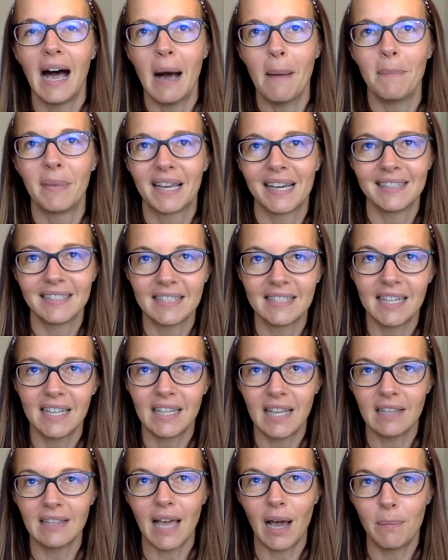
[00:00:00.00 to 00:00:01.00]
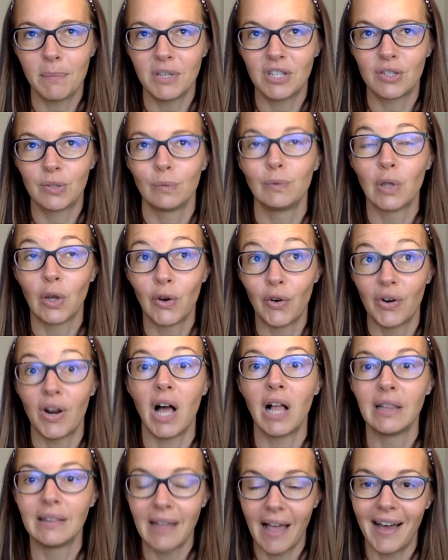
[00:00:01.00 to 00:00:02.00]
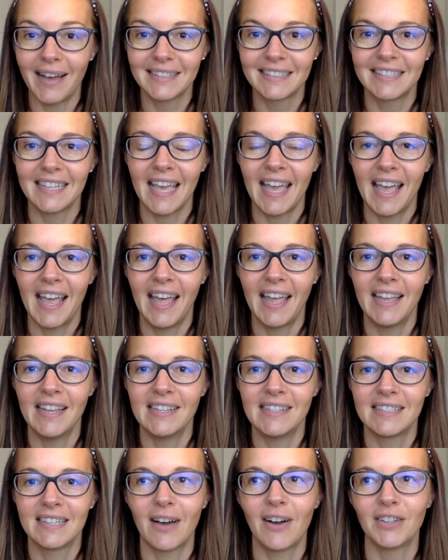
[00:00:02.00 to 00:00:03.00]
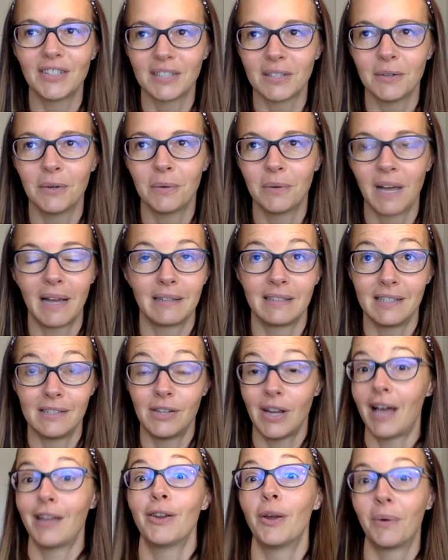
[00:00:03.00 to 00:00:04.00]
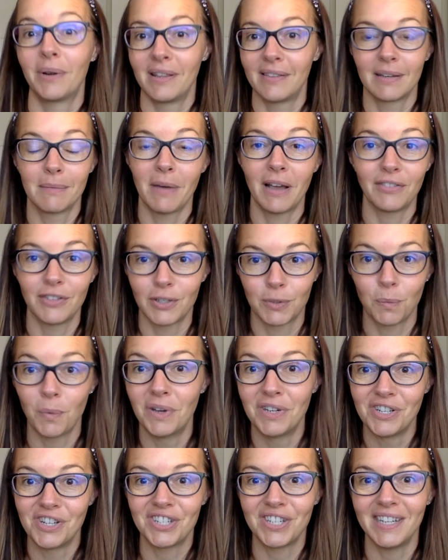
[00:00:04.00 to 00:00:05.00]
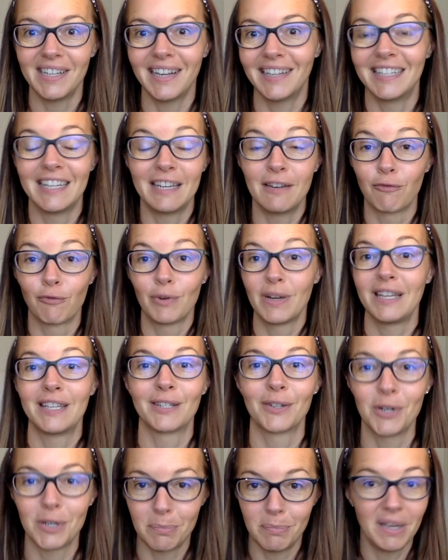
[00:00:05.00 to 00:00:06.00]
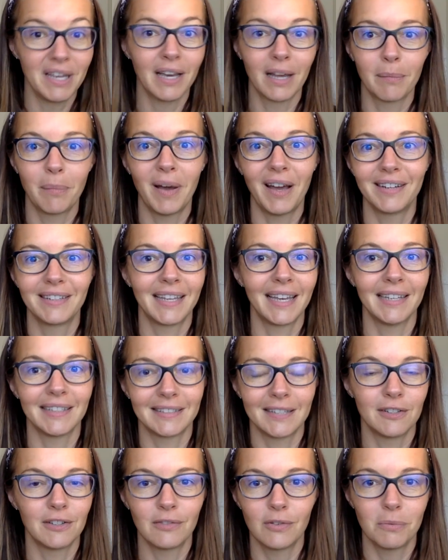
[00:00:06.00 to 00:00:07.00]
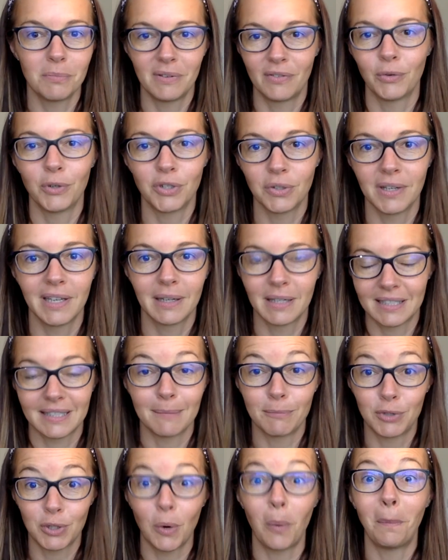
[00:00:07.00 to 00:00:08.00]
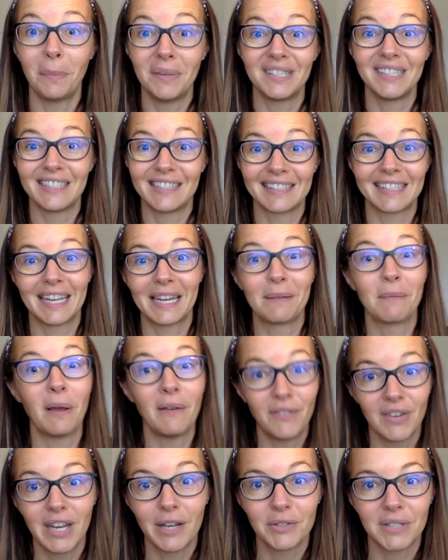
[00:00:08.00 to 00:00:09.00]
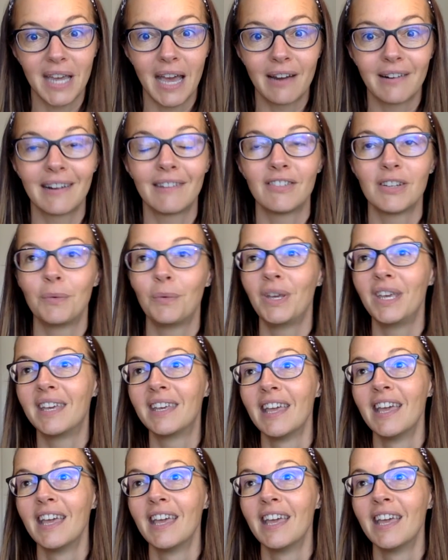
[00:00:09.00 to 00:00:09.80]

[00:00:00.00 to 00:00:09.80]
because it did allow me to learn a lot. And also, I did not know anything about this one sheet. I didn't research being on a podcast interview before doing it because I'm so busy just getting my videos out every week,